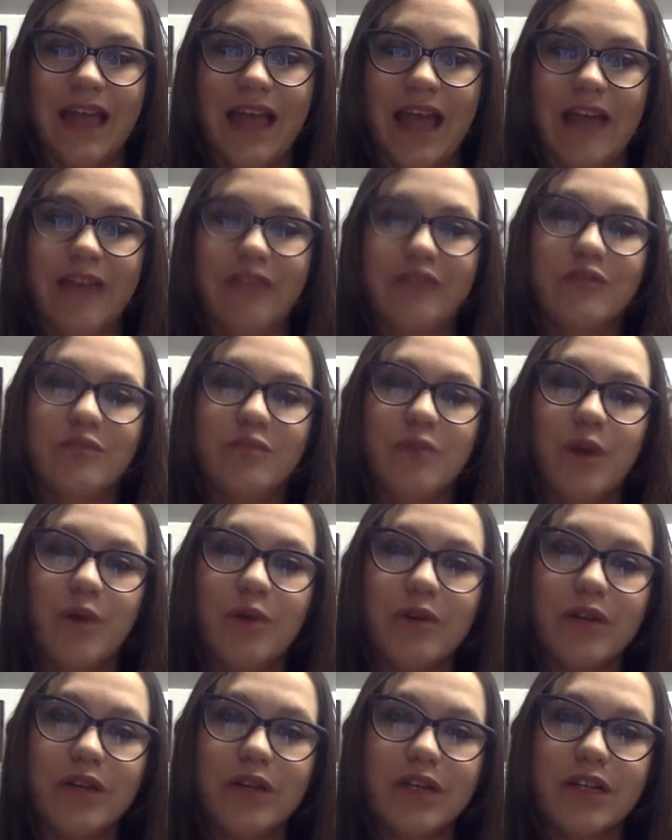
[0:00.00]
and
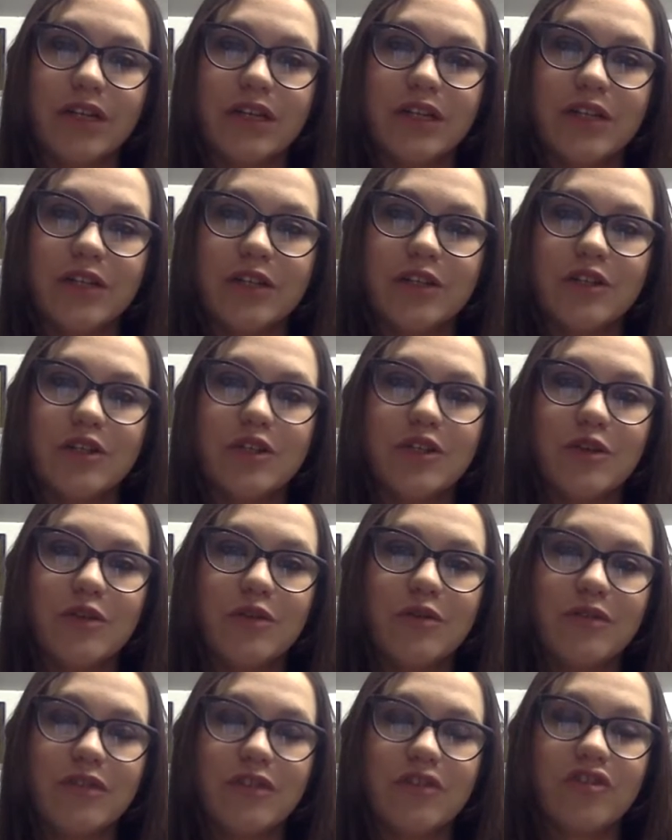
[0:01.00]
spoke
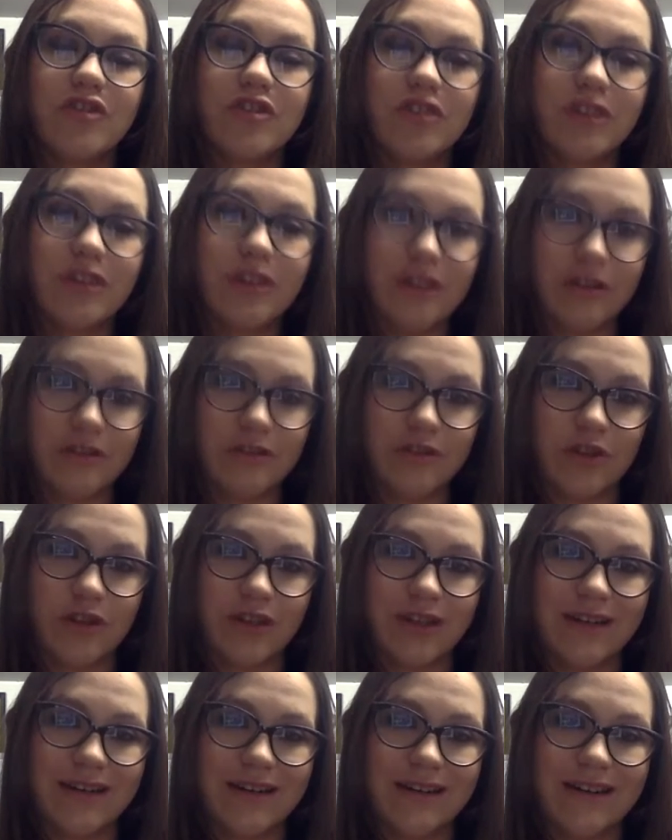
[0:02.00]
to the
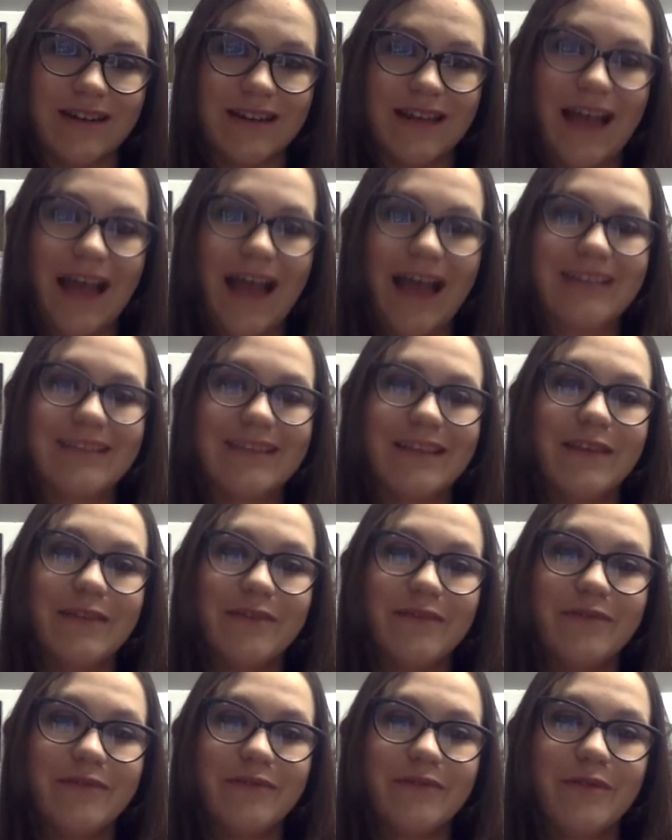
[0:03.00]
children as
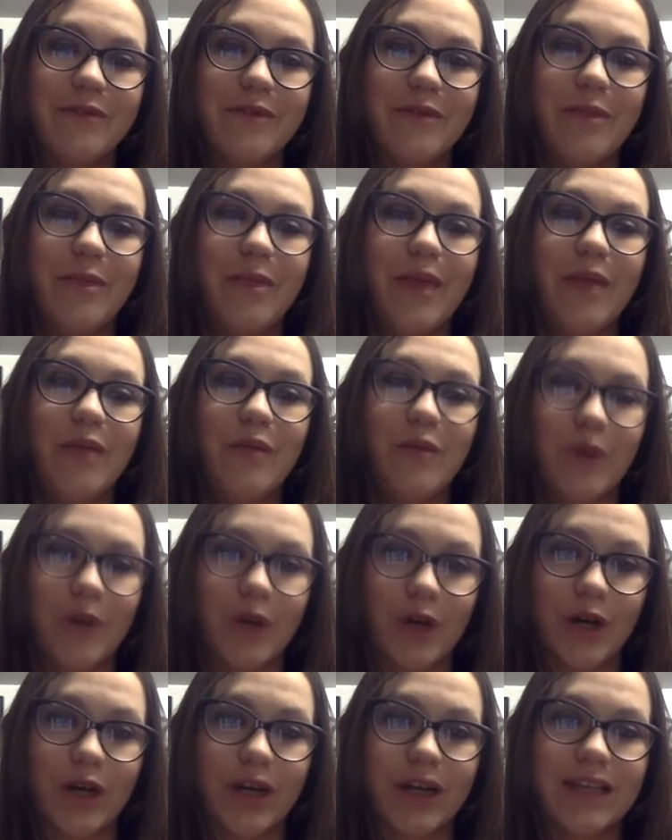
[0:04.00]
if they
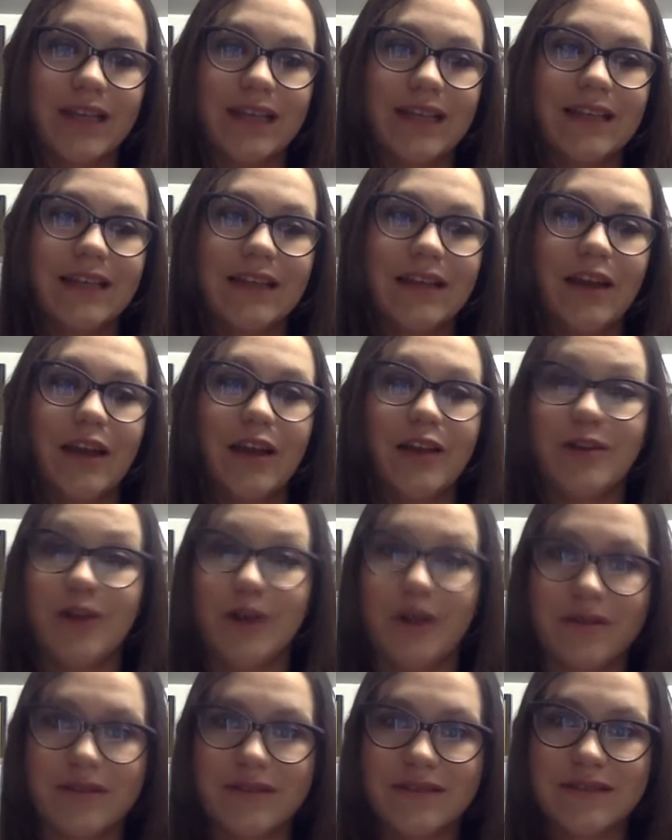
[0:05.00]
were
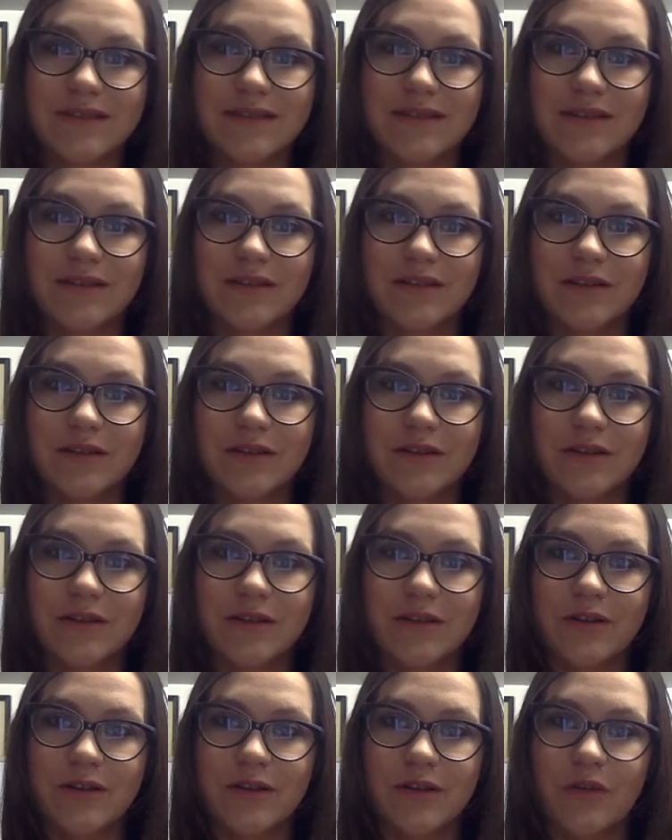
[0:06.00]
adults.
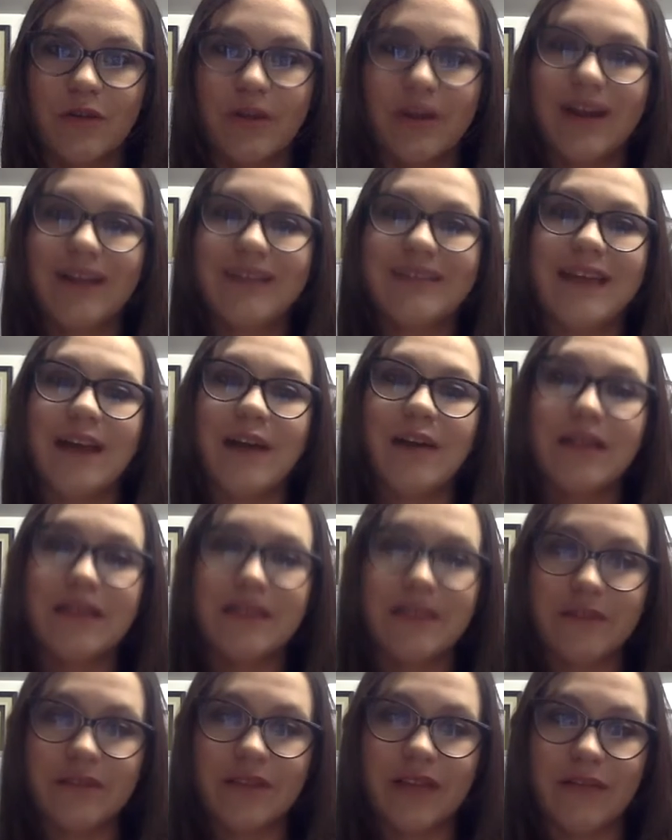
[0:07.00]
We got down at
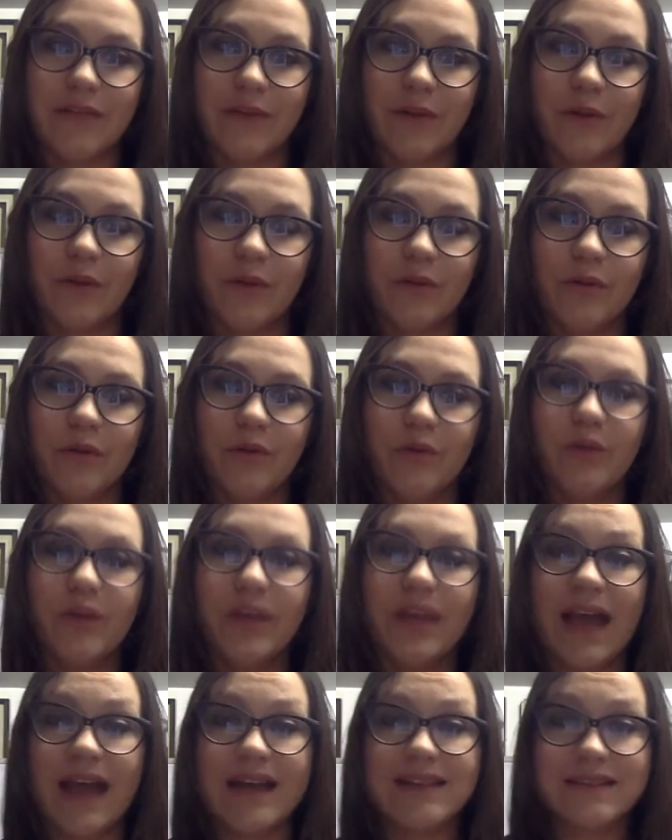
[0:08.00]
their level.
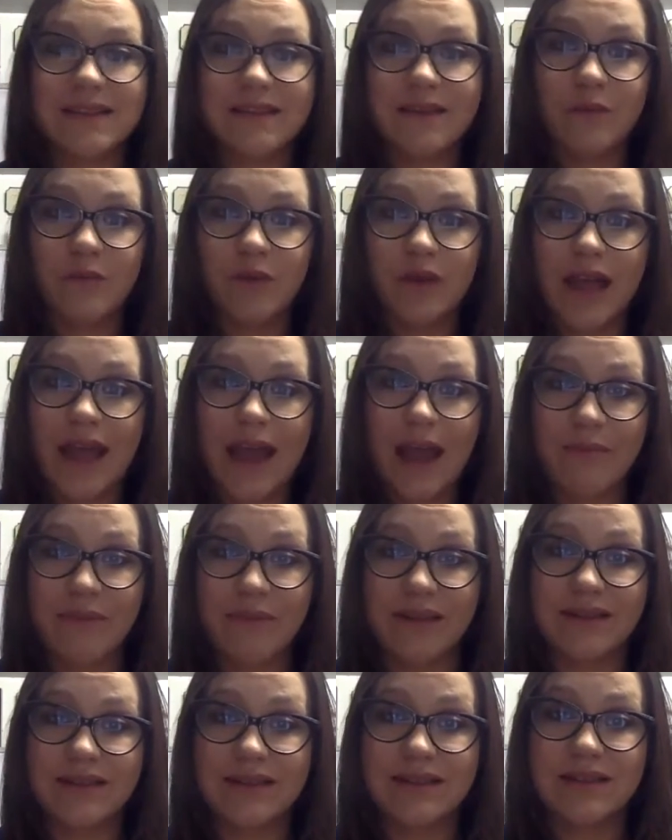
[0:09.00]
We asked them what
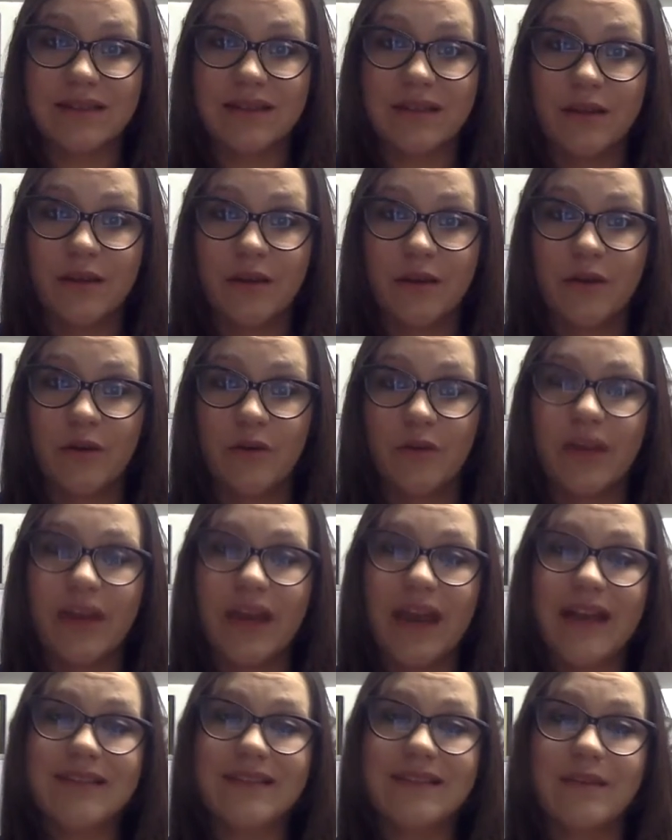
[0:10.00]
happened. We
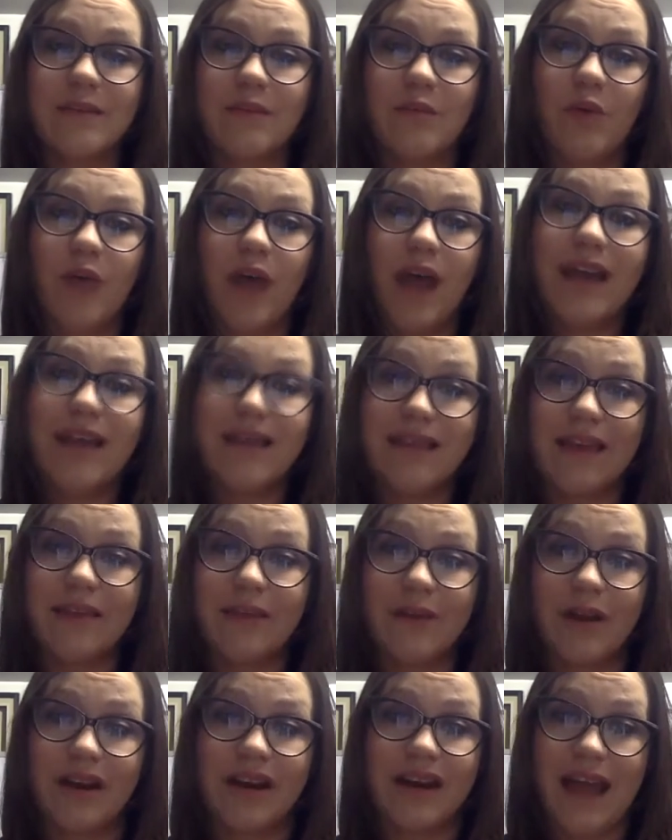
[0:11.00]
asked them why they
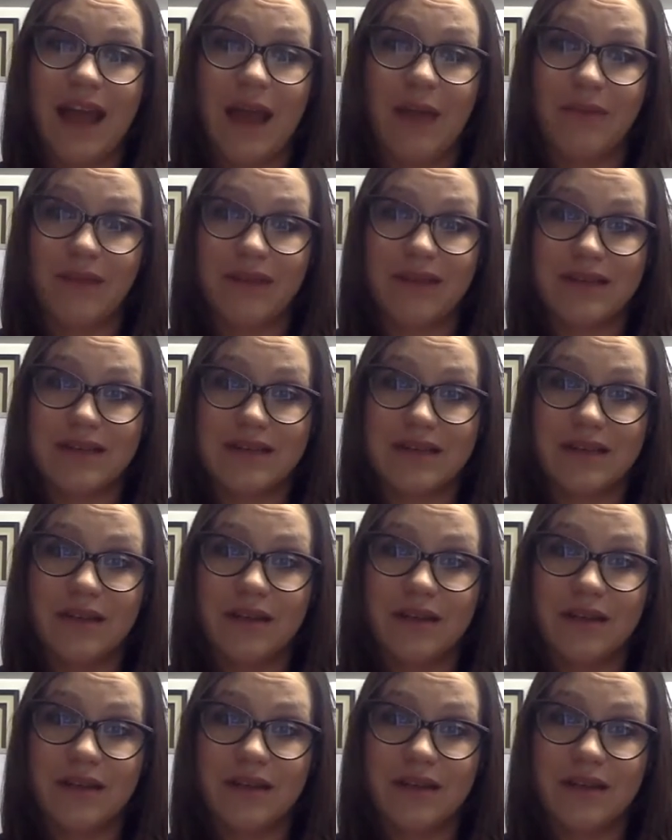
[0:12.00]
thought it happened.